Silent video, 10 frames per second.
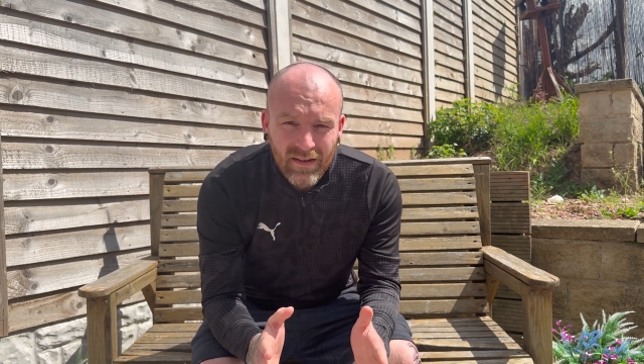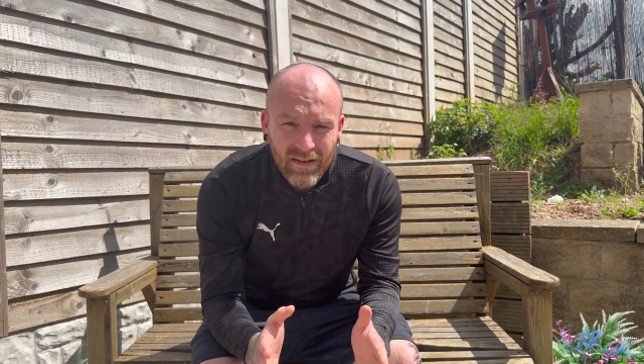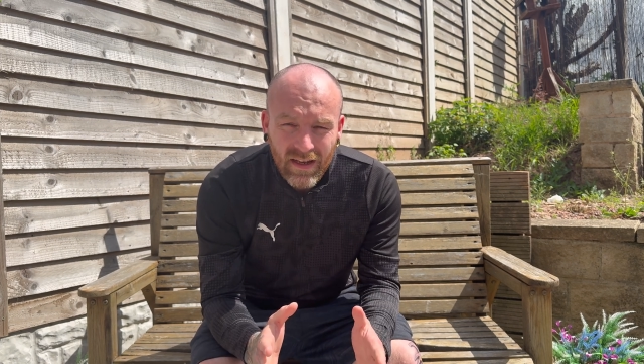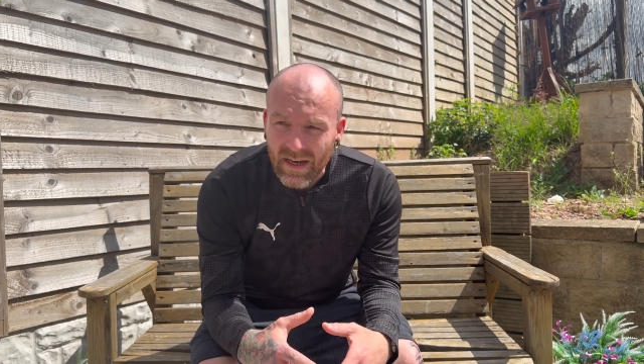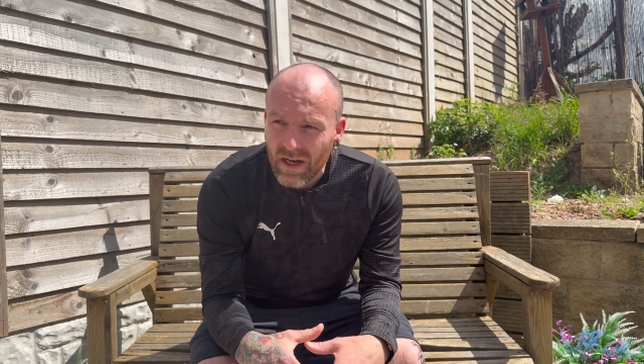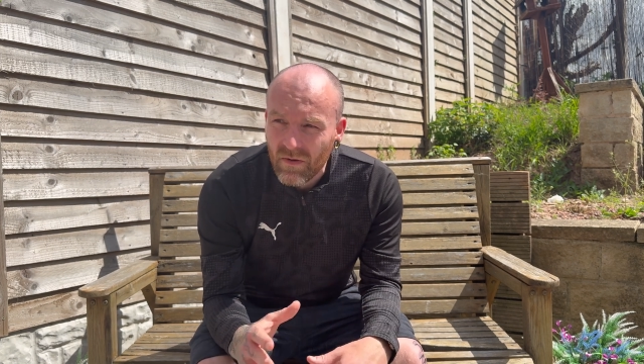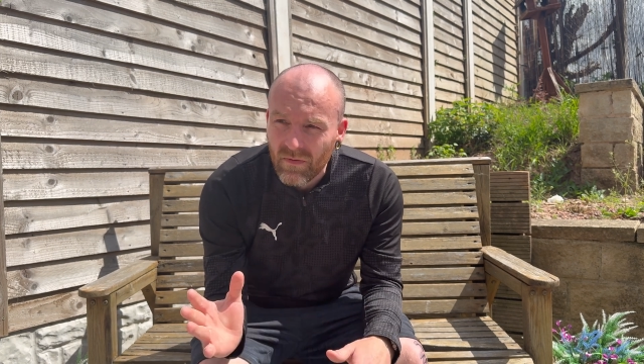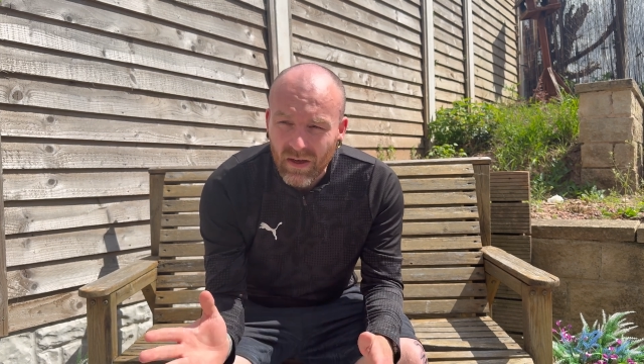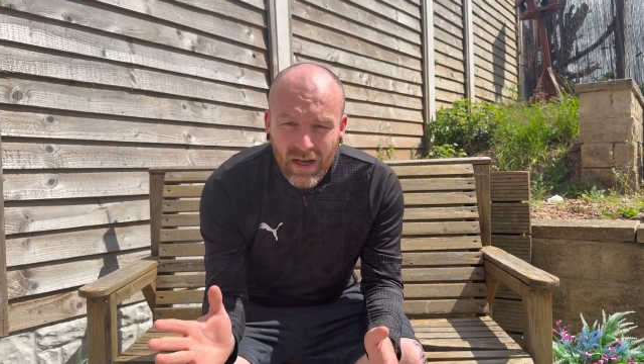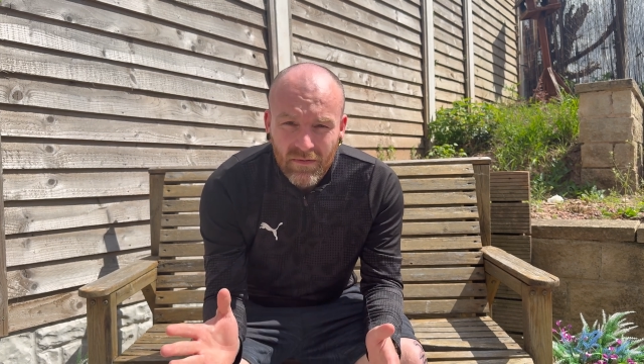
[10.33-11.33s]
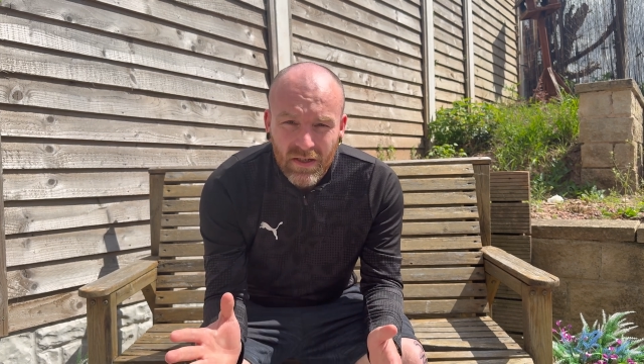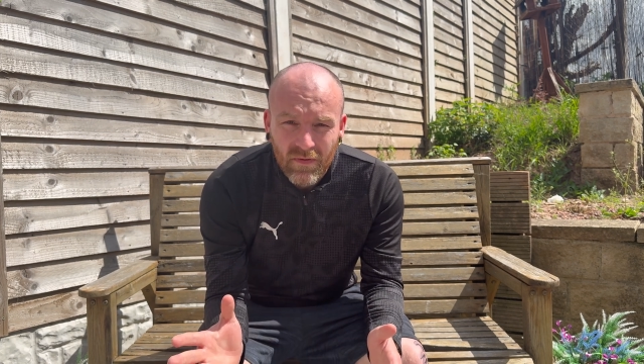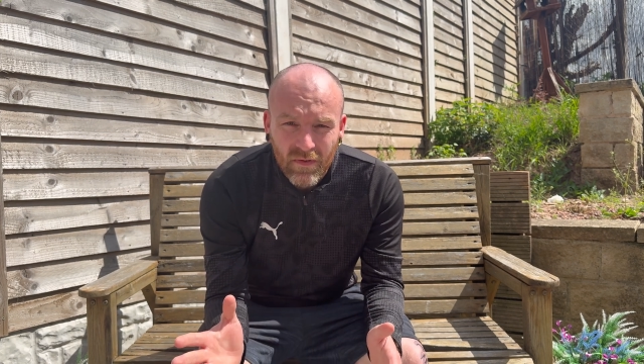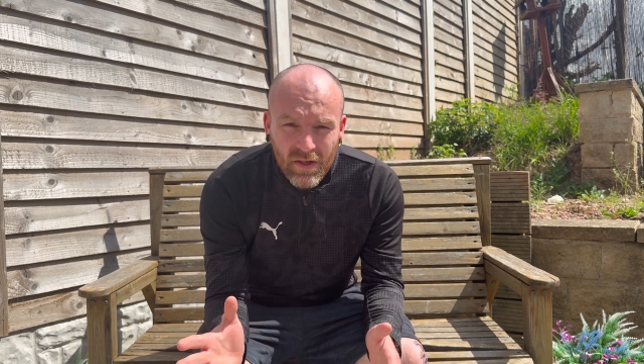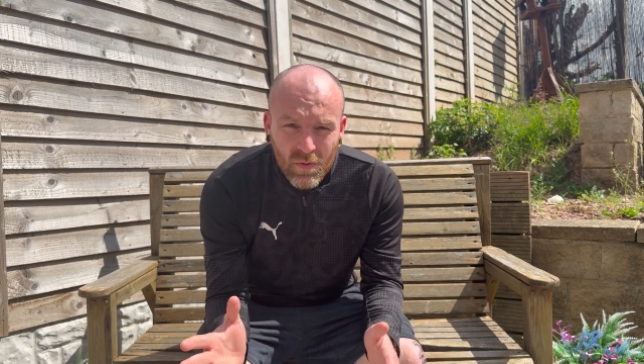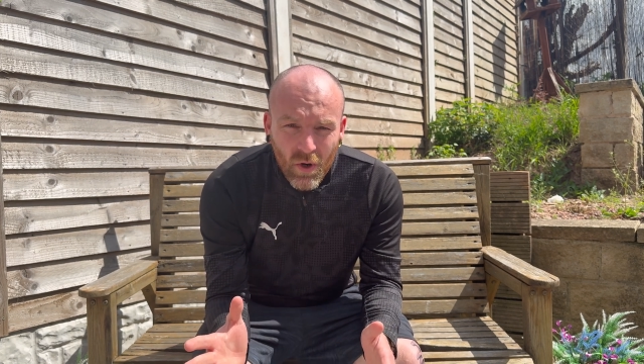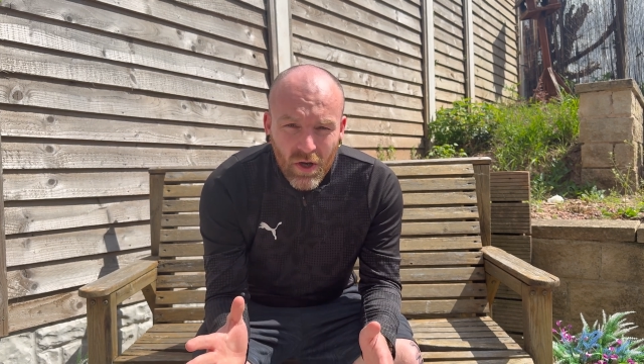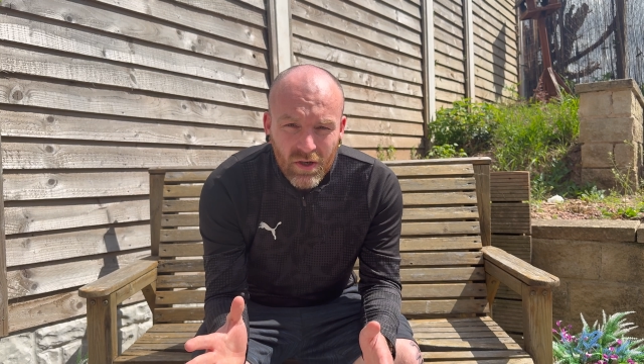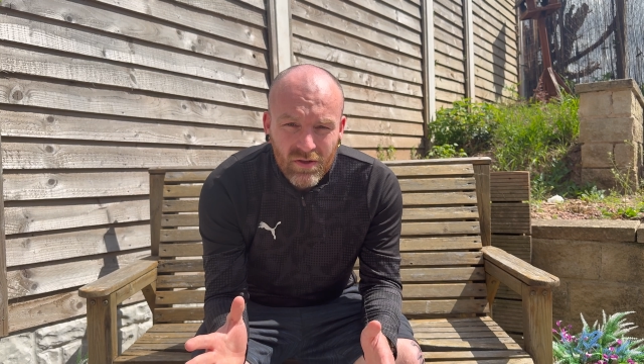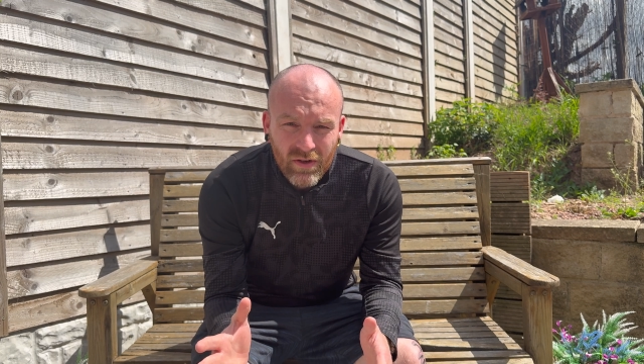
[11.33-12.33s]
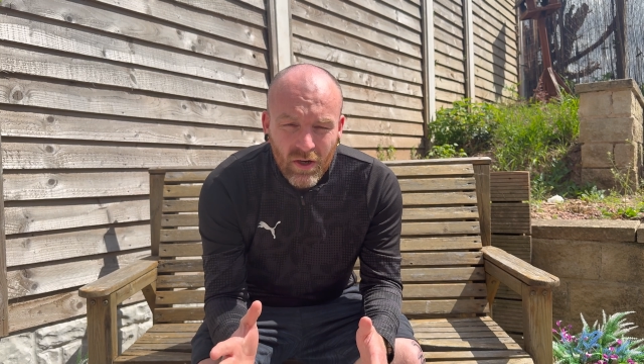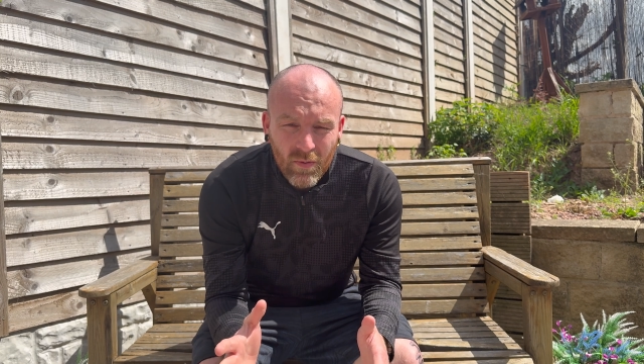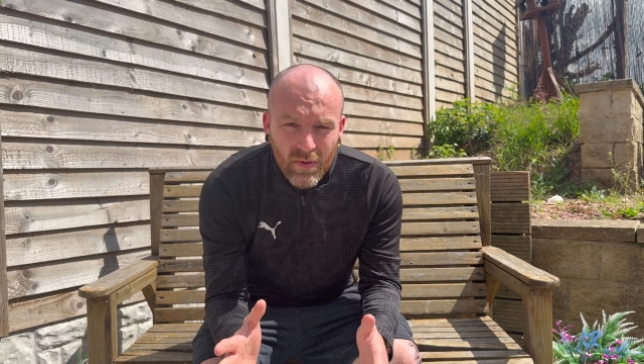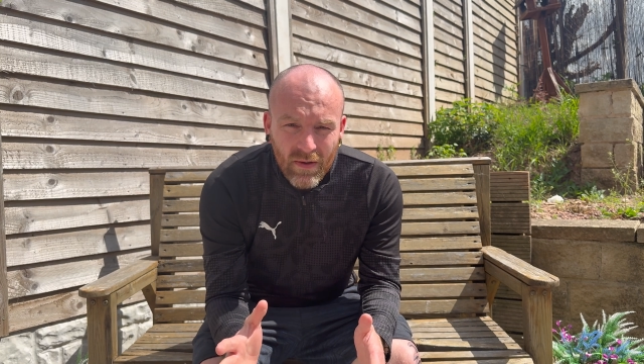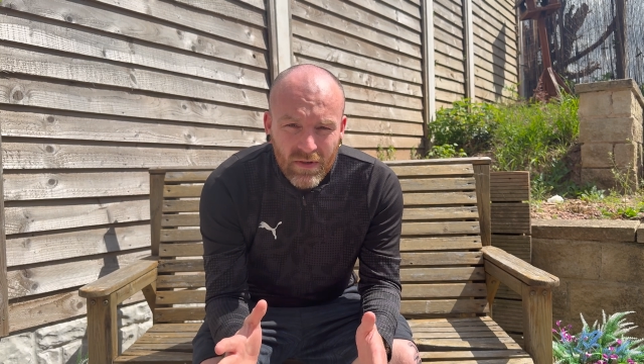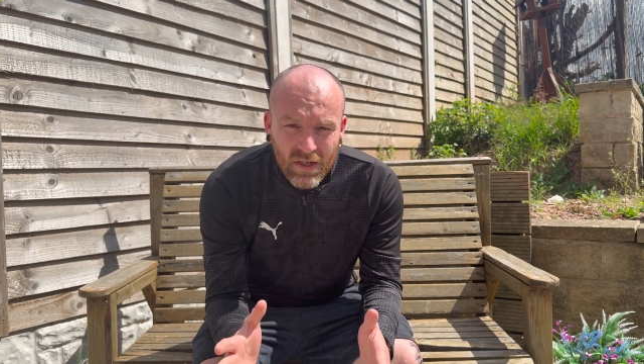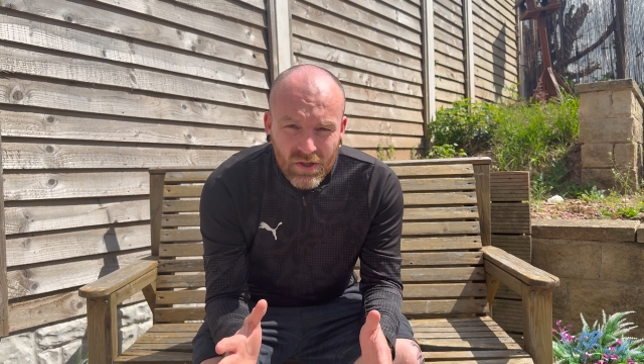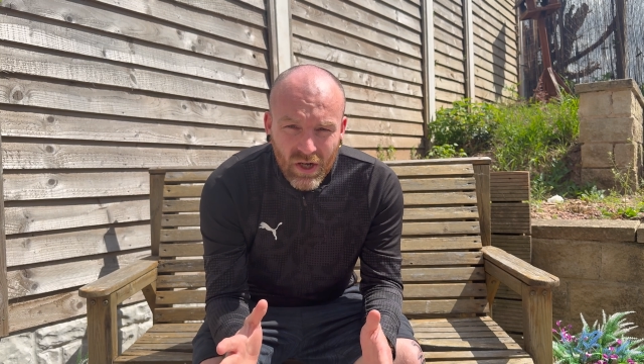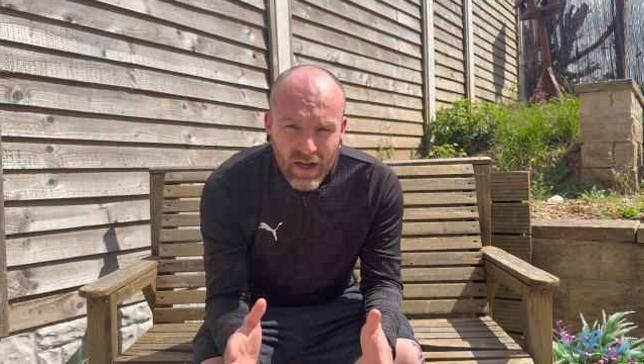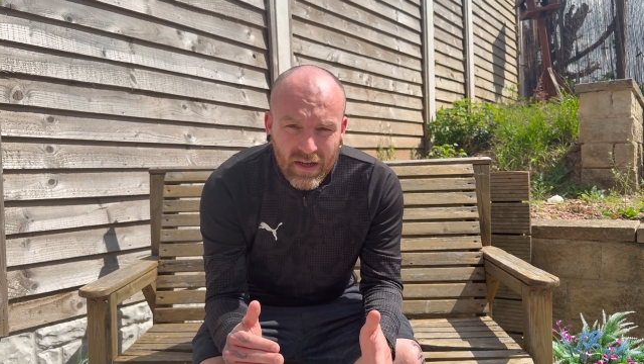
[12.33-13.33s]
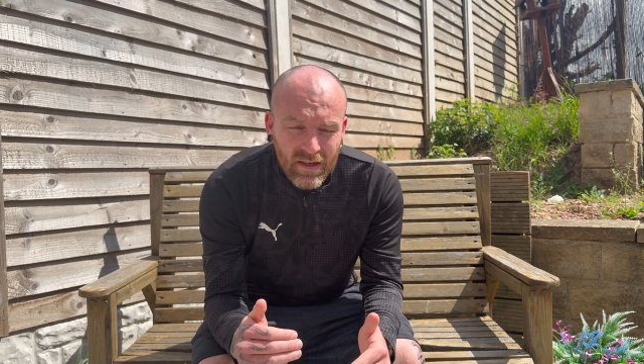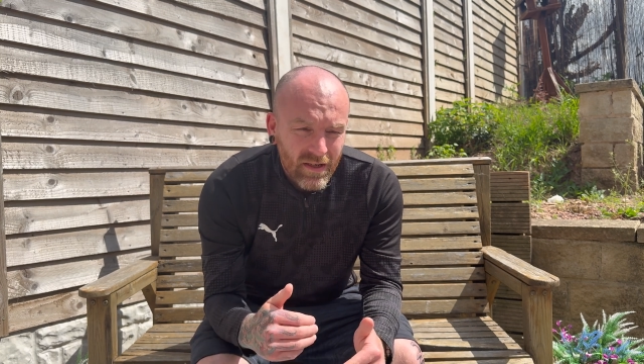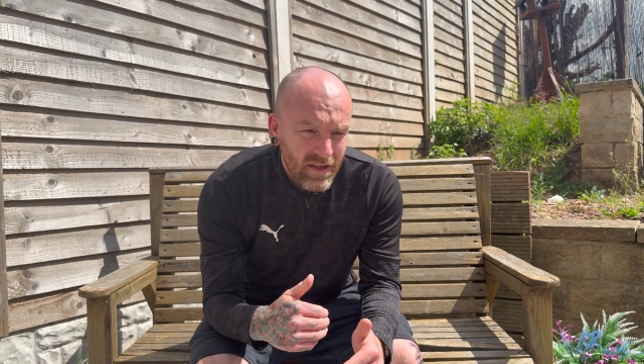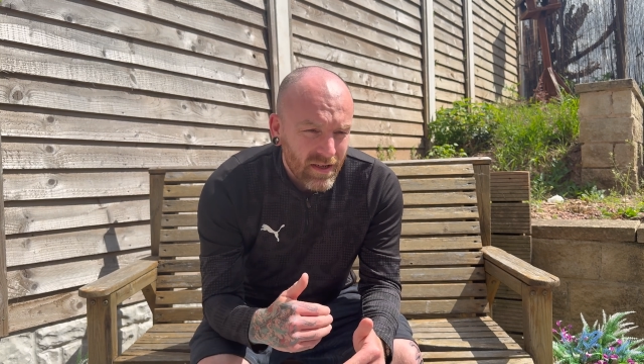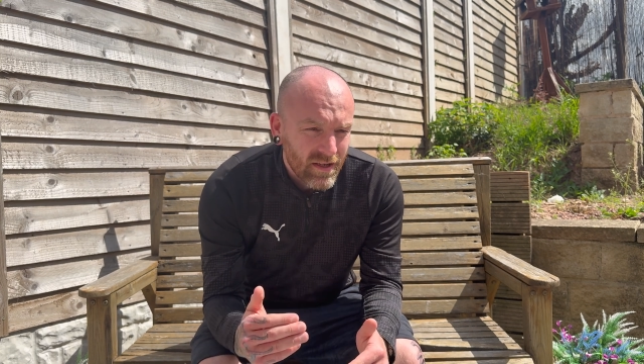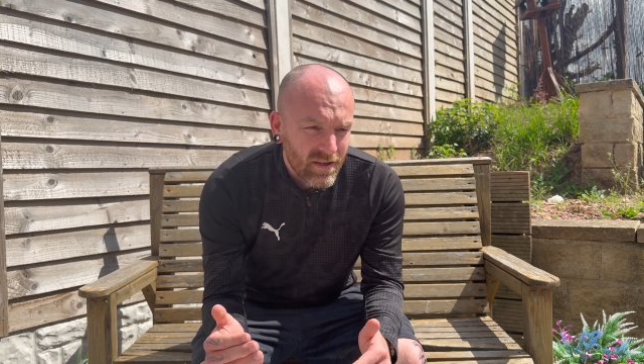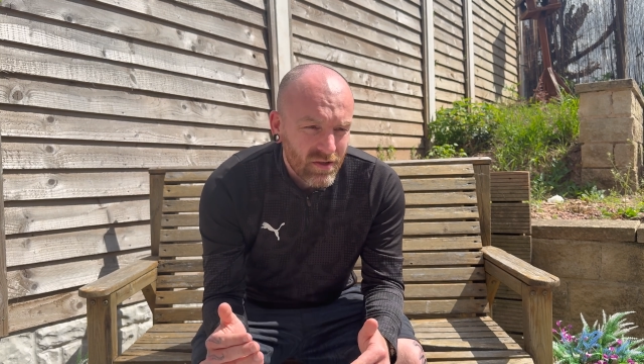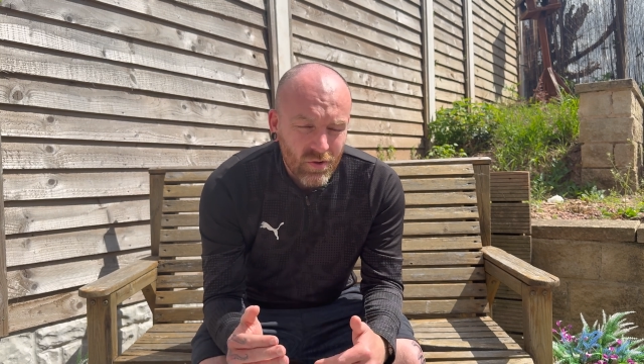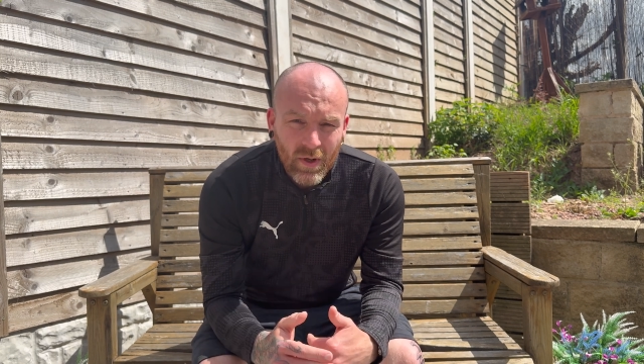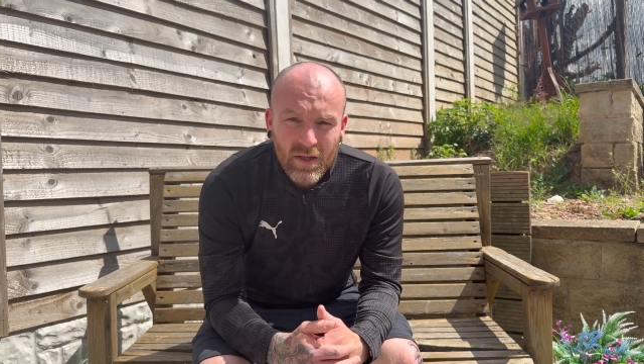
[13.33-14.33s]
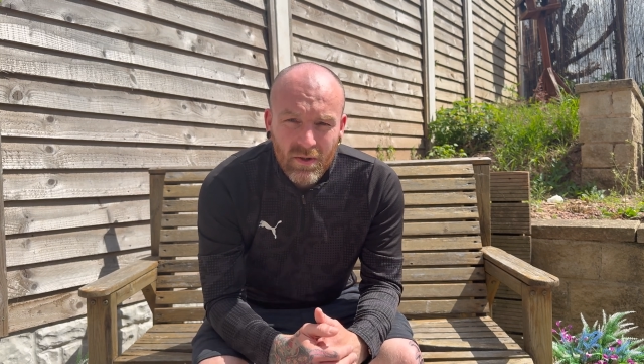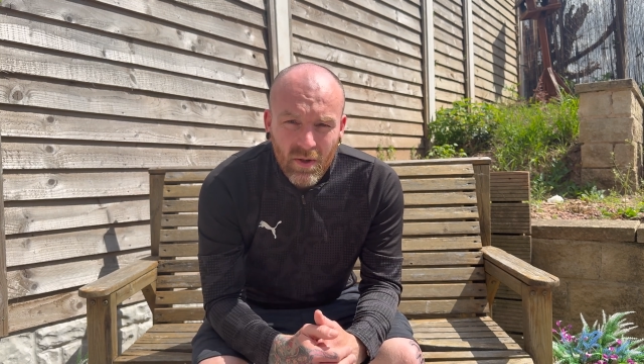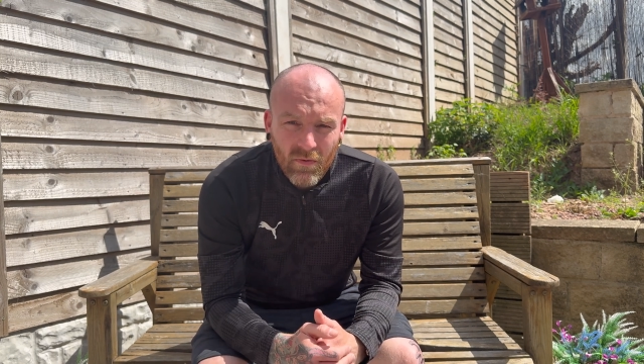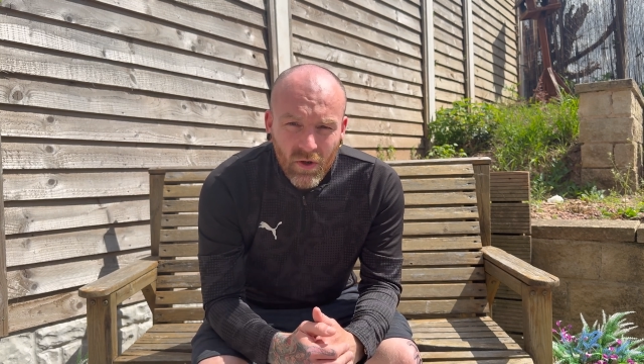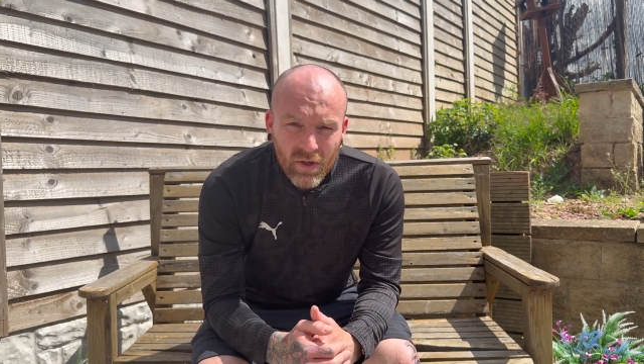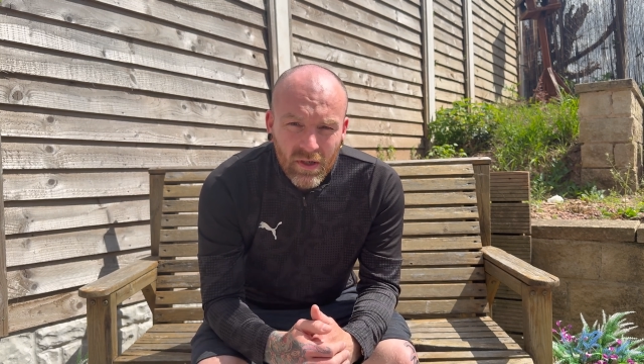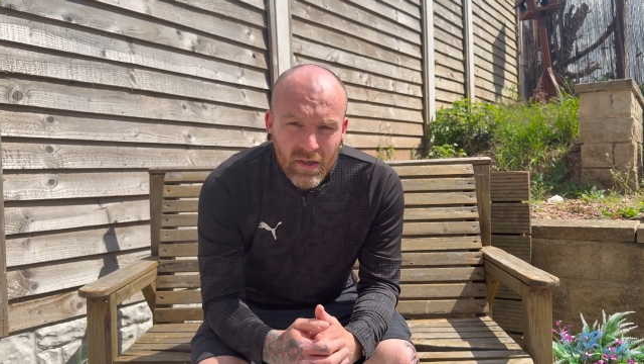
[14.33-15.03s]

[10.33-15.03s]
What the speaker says: getting off after you finish work, straight up after your chair, straight into a run,